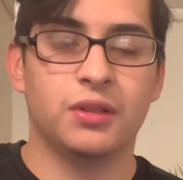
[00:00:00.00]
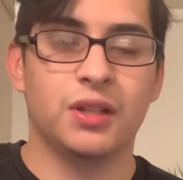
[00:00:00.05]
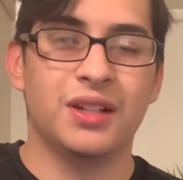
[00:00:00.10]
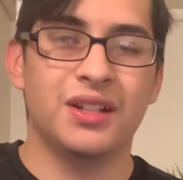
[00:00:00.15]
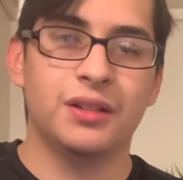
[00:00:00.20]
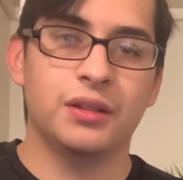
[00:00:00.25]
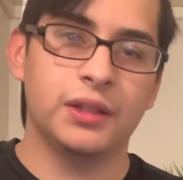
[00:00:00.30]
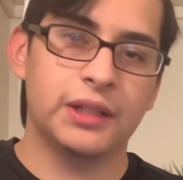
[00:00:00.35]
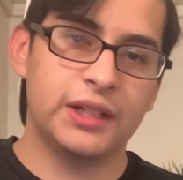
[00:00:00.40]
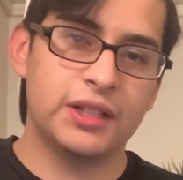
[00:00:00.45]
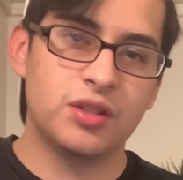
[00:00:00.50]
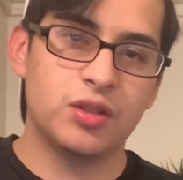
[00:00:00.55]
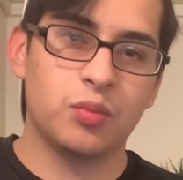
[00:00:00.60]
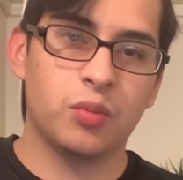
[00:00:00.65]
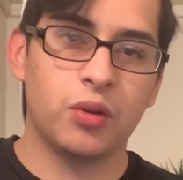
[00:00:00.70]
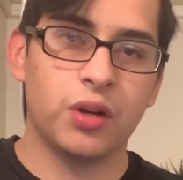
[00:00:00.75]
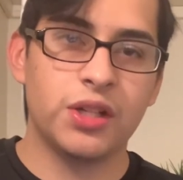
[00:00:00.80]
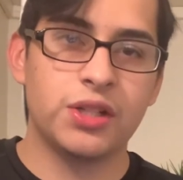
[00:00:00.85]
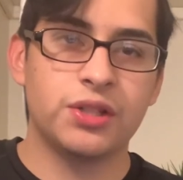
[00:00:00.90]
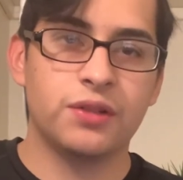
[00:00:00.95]
Not an
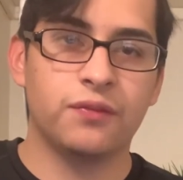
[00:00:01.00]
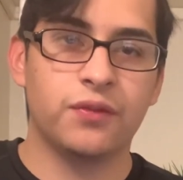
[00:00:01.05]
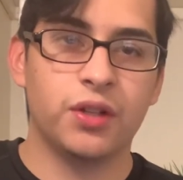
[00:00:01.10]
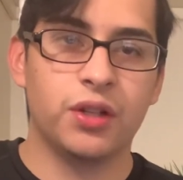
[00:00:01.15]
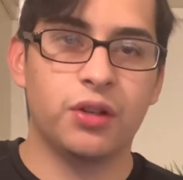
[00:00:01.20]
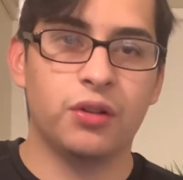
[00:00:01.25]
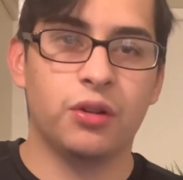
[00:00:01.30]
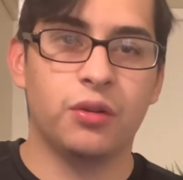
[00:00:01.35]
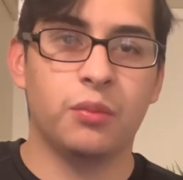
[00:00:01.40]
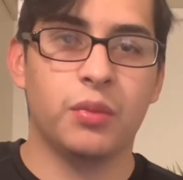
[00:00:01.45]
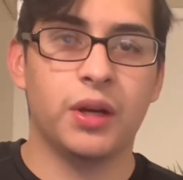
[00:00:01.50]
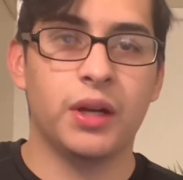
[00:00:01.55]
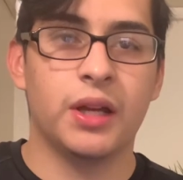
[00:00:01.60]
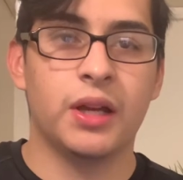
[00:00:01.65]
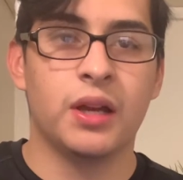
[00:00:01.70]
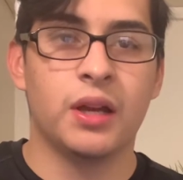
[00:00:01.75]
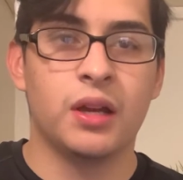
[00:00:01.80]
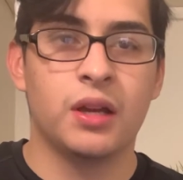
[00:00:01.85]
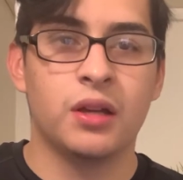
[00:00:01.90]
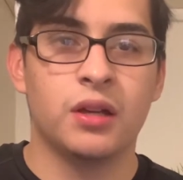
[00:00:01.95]
inspiration video, but
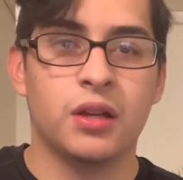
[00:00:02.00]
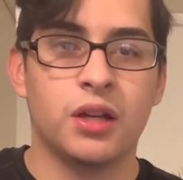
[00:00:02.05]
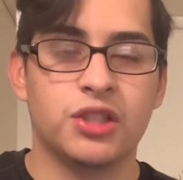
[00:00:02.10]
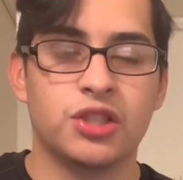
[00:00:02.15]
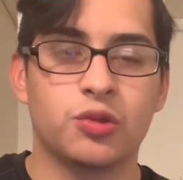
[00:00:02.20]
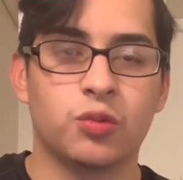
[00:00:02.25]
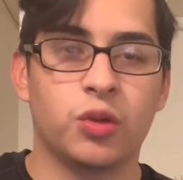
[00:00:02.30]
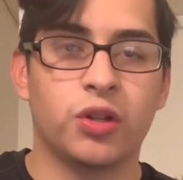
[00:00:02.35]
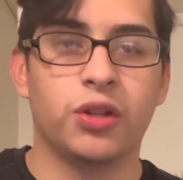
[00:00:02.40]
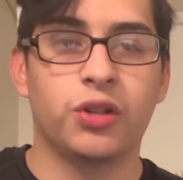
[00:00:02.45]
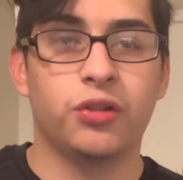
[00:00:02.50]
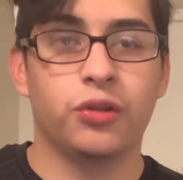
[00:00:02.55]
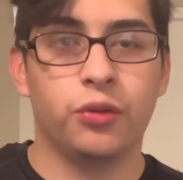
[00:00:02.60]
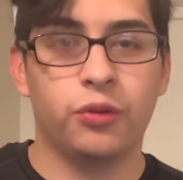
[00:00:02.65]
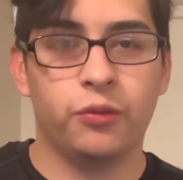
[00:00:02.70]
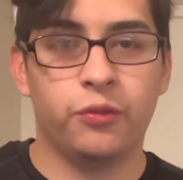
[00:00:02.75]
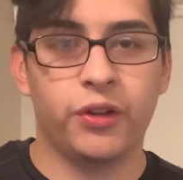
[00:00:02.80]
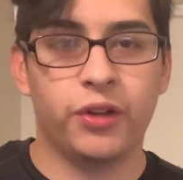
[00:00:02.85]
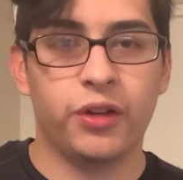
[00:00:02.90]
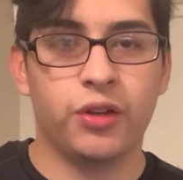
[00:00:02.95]
I just wanted to do
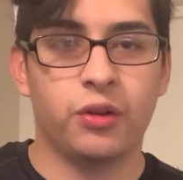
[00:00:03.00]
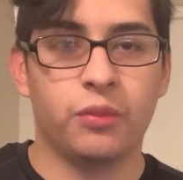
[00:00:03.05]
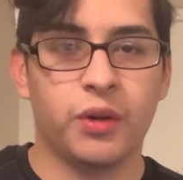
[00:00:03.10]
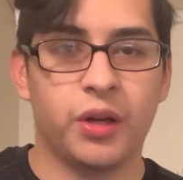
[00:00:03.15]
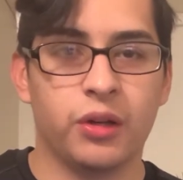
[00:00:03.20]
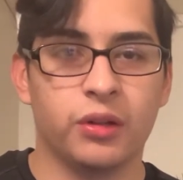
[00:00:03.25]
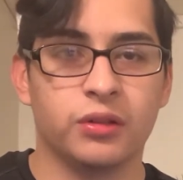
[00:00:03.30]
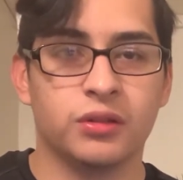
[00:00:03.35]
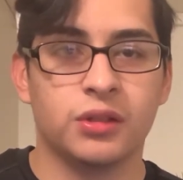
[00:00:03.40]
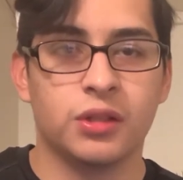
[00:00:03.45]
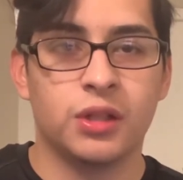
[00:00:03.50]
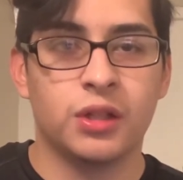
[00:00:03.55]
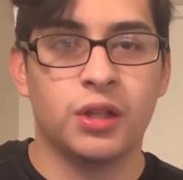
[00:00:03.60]
a video about,